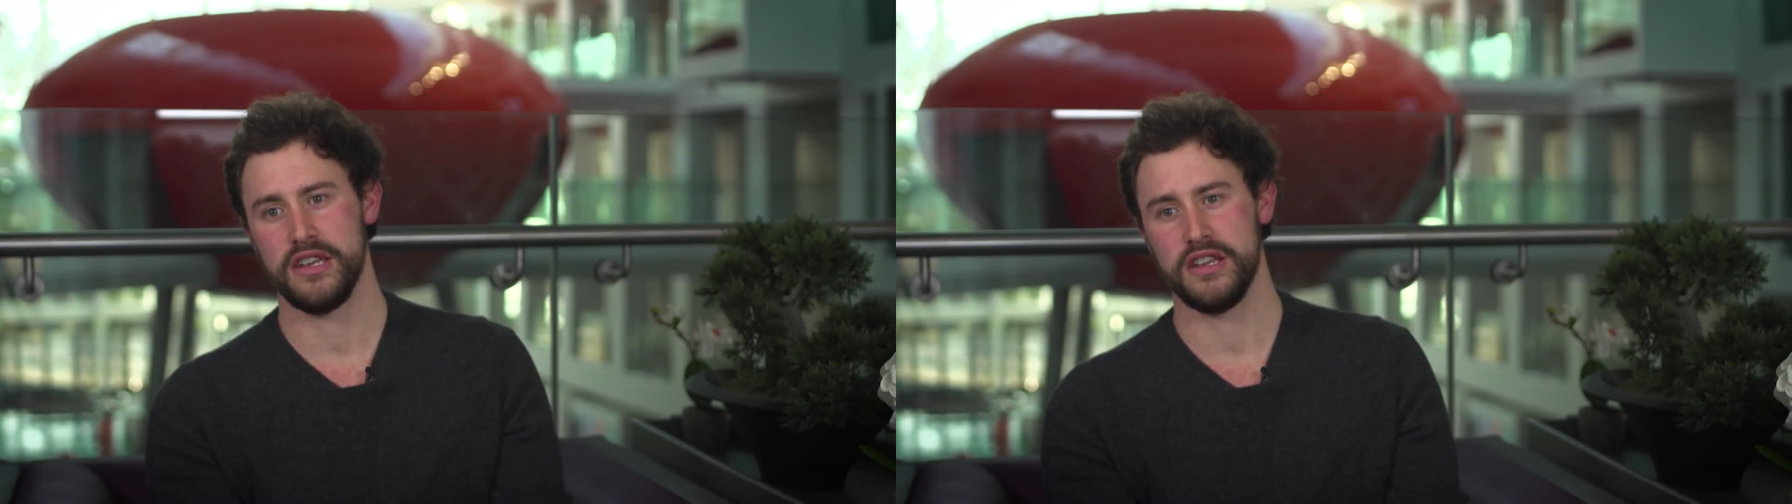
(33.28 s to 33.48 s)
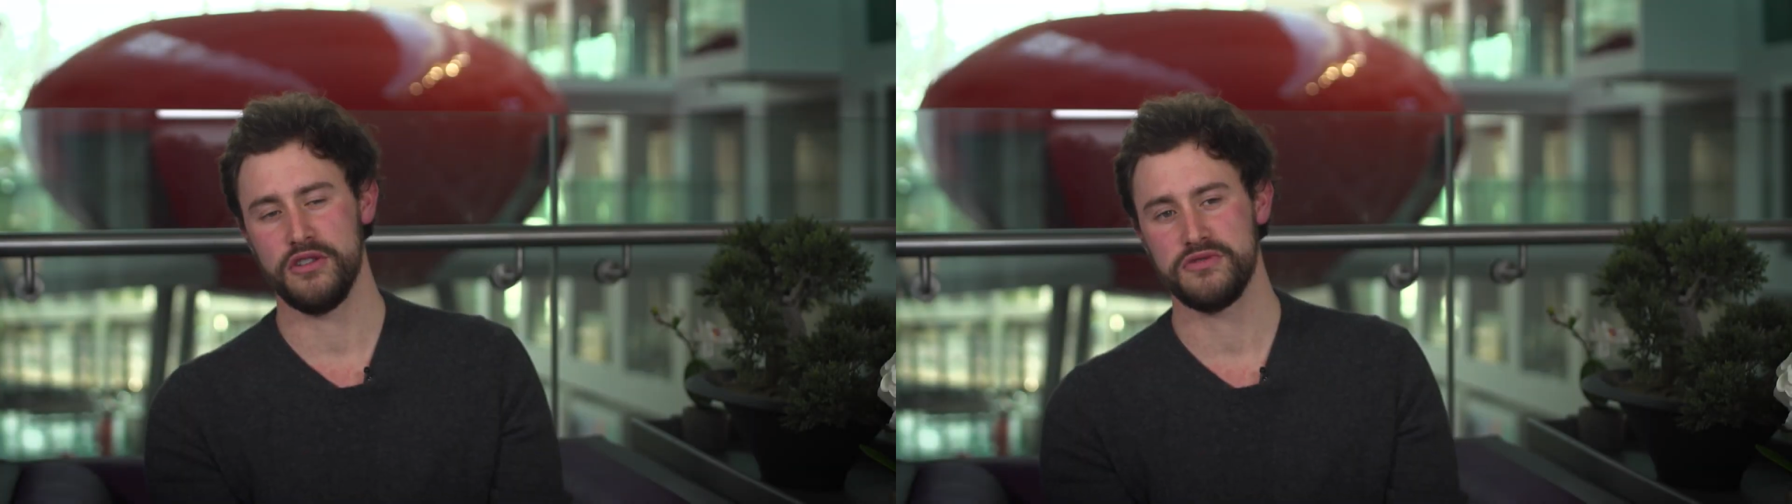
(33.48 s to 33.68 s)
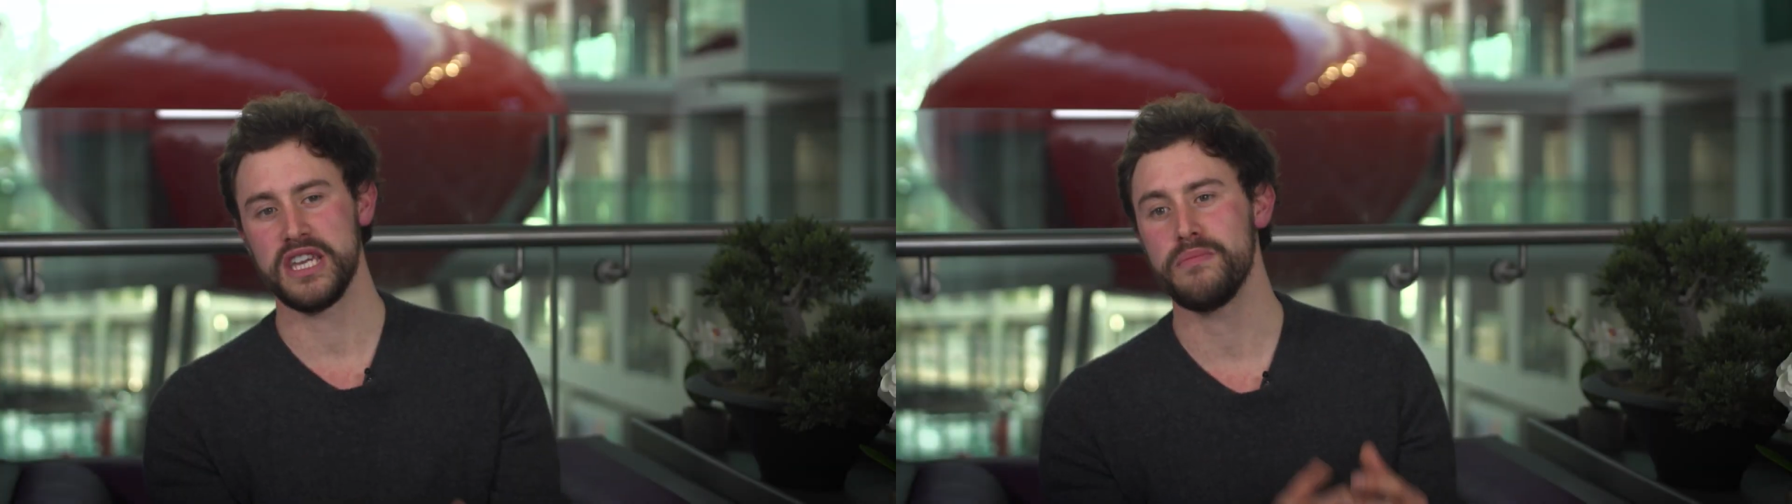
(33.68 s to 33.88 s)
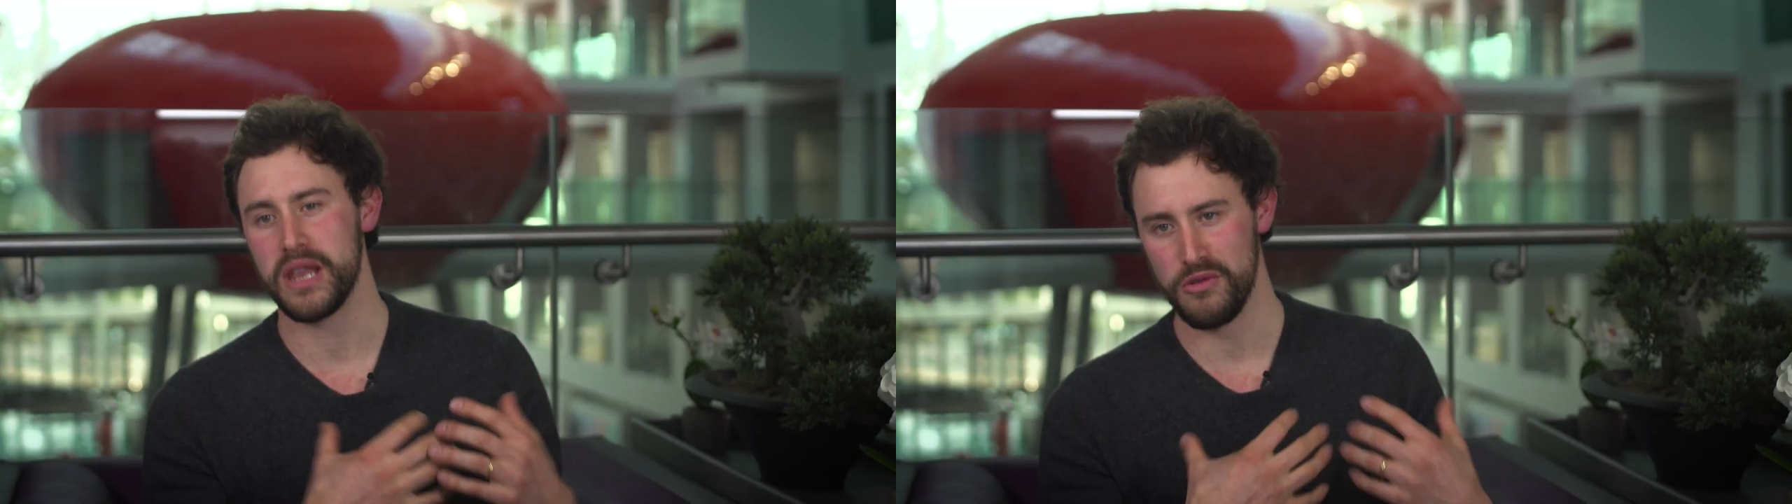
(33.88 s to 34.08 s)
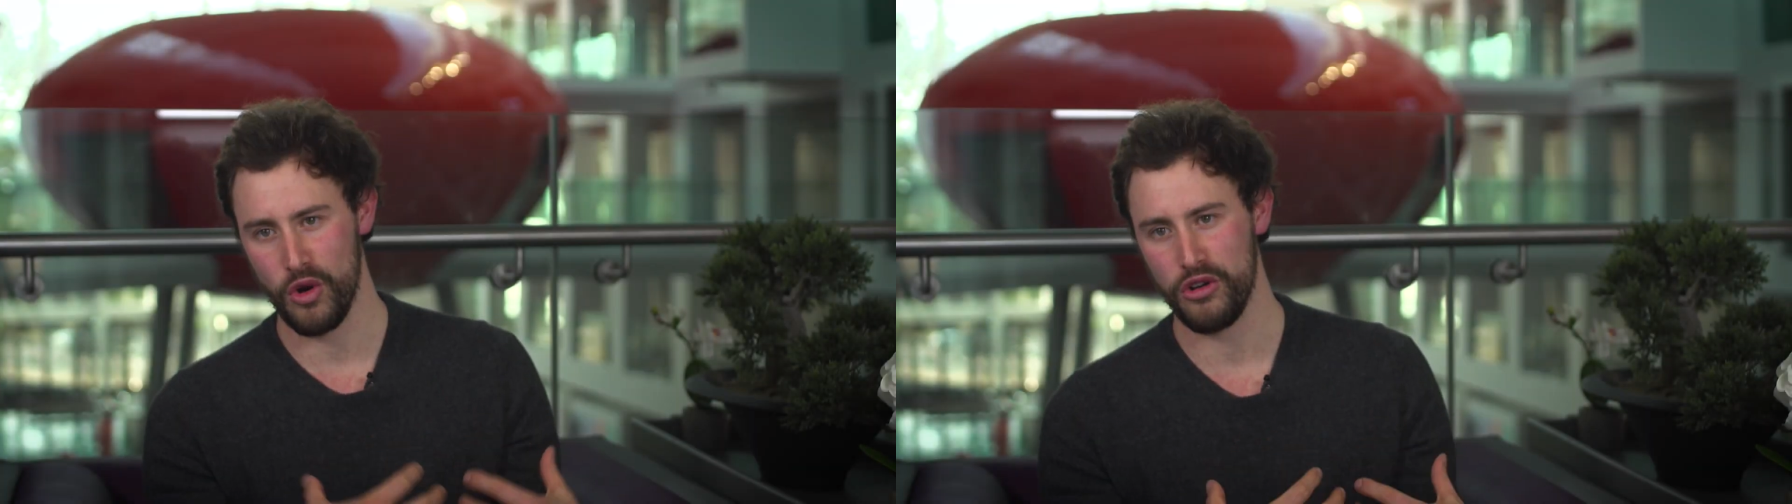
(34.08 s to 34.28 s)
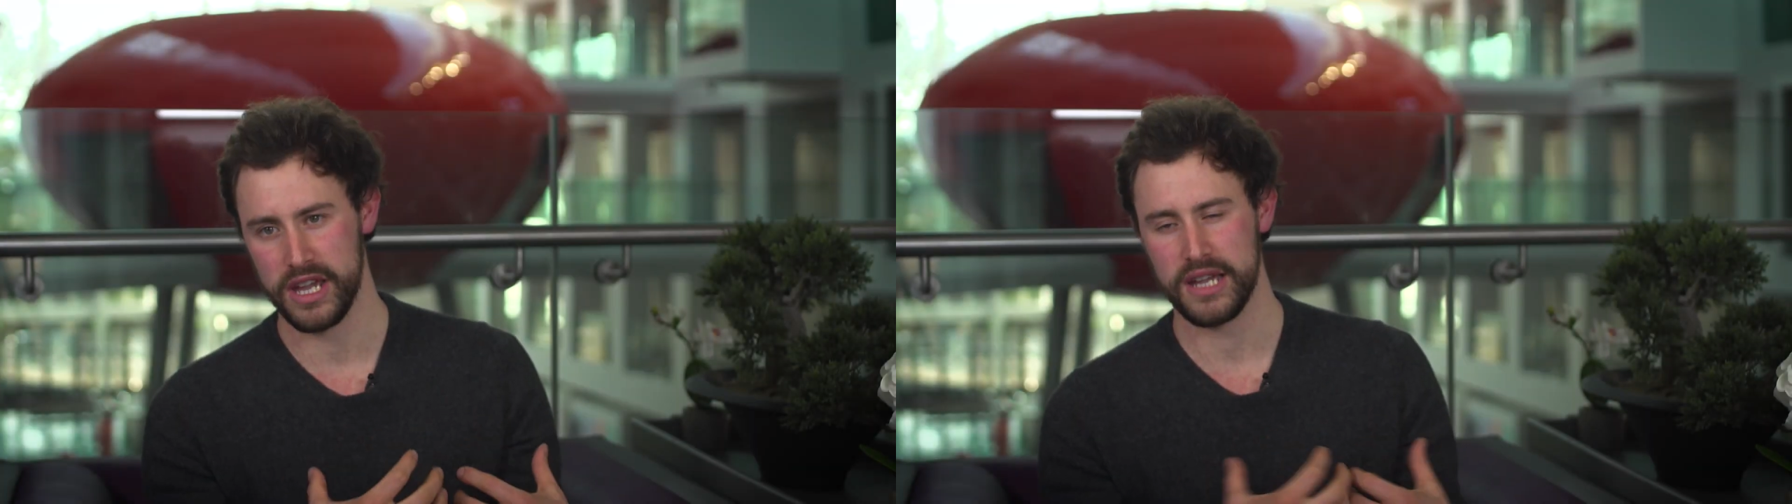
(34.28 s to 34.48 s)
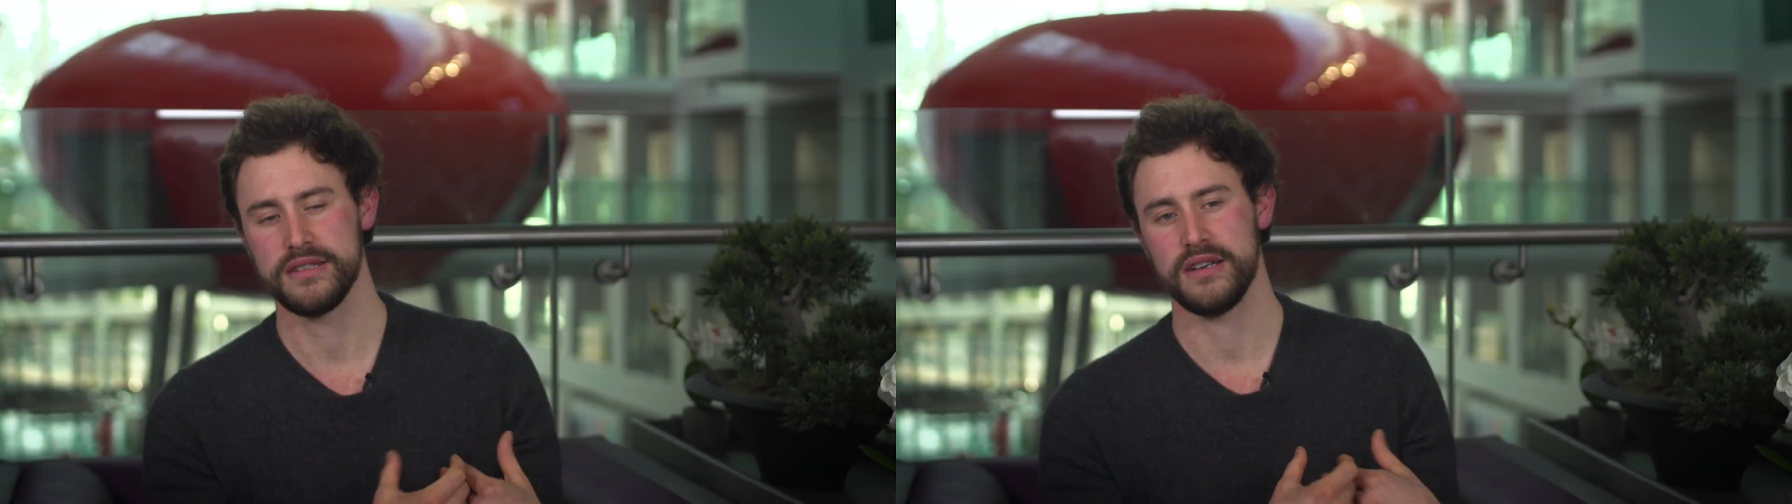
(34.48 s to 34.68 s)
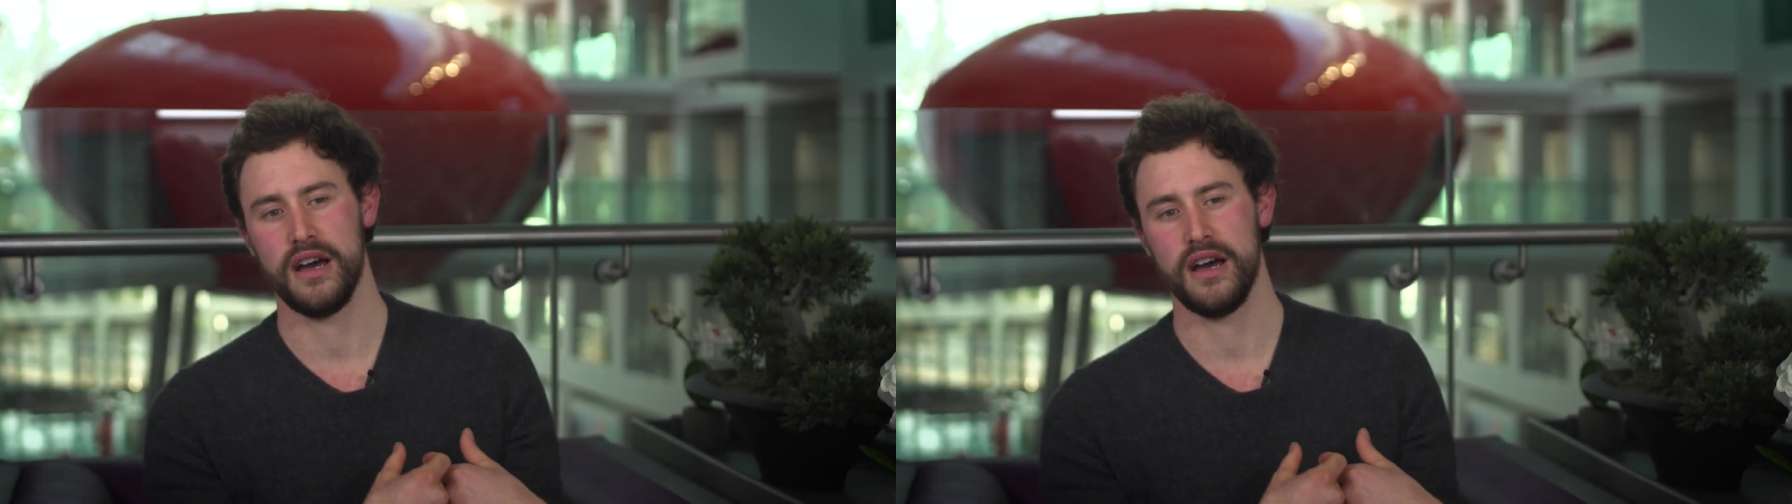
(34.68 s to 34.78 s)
you know, deeply worrying.